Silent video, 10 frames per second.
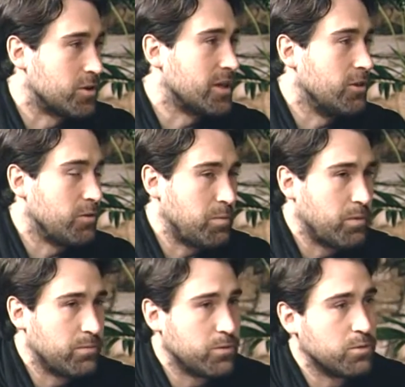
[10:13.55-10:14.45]
locally
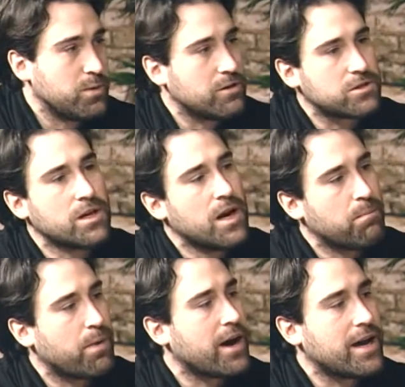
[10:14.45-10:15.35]
brewed beers,
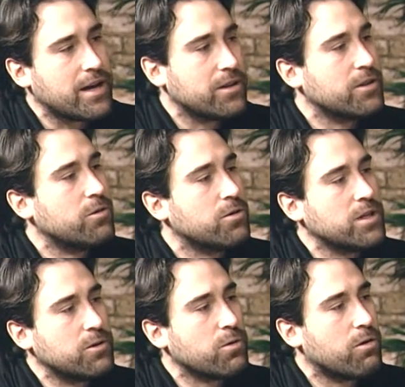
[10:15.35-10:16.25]
buying locally
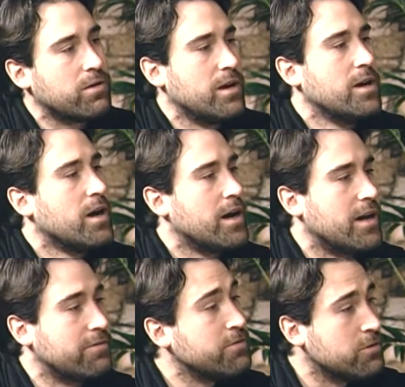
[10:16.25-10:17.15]
grown
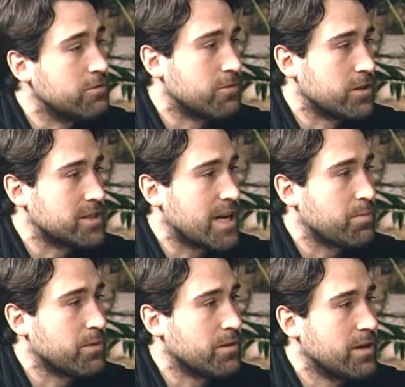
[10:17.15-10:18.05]
food, for
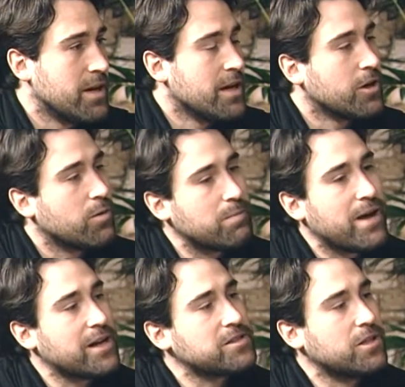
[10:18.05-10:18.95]
example, going
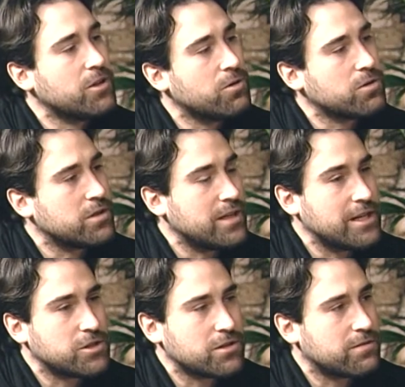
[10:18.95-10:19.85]
back to the
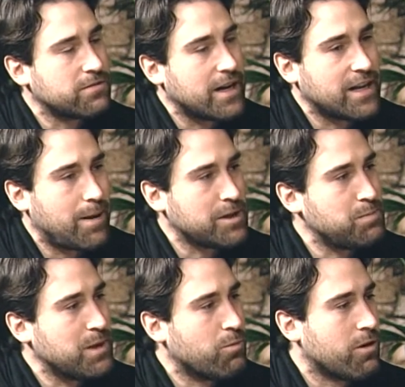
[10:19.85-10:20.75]
nature of economics
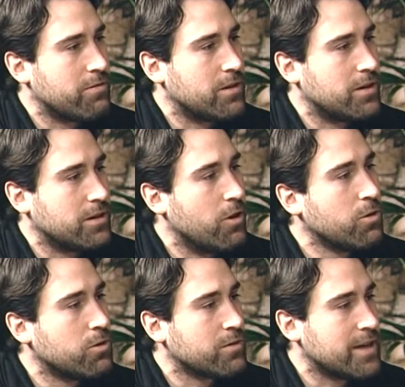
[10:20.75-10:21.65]
being more of a
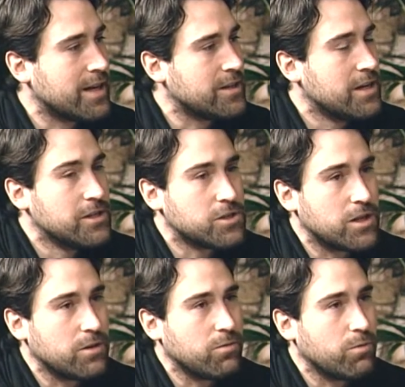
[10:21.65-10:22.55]
local thing, so
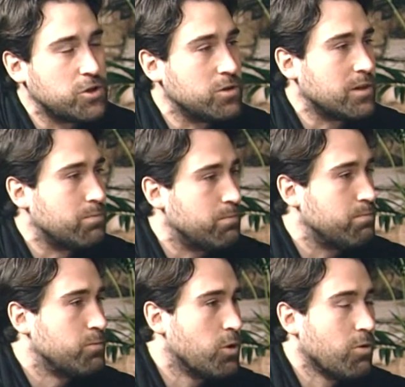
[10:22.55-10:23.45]
that which you can
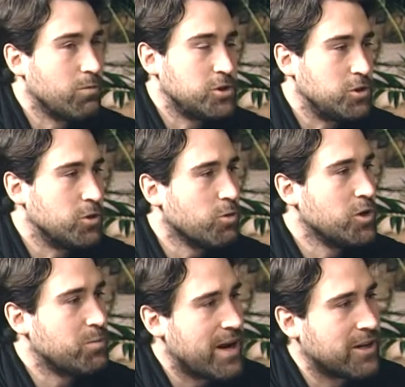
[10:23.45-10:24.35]
grow in
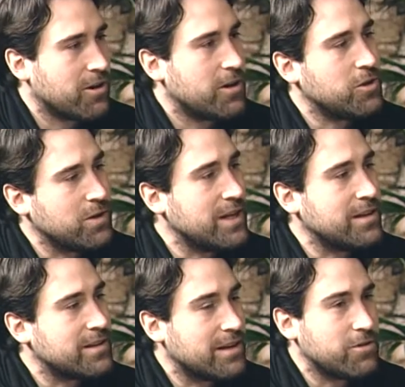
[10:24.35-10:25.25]
your backyard, you
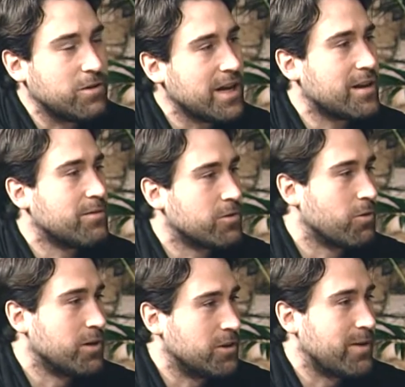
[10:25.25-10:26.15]
eat. If you can't grow
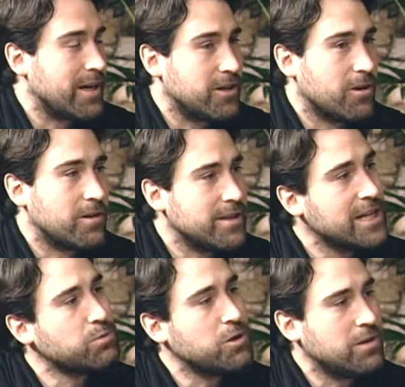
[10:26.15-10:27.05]
it in your backyard,
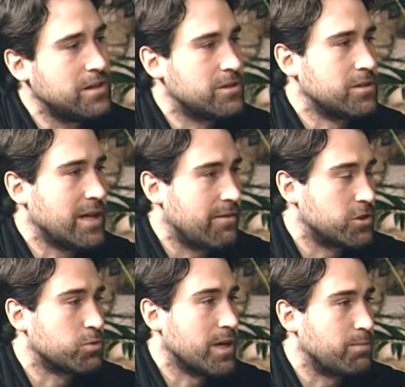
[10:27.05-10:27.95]
that's when you need to have a
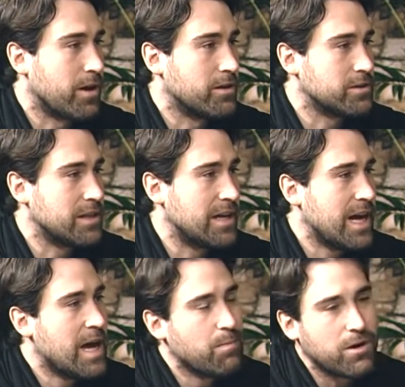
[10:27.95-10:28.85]
trade policy.
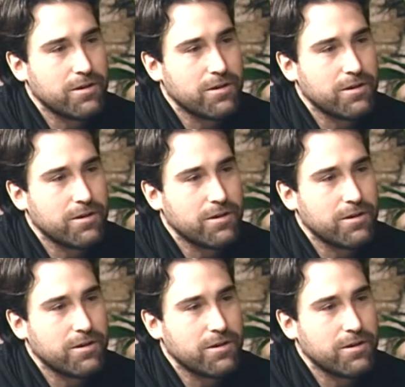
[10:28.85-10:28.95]
But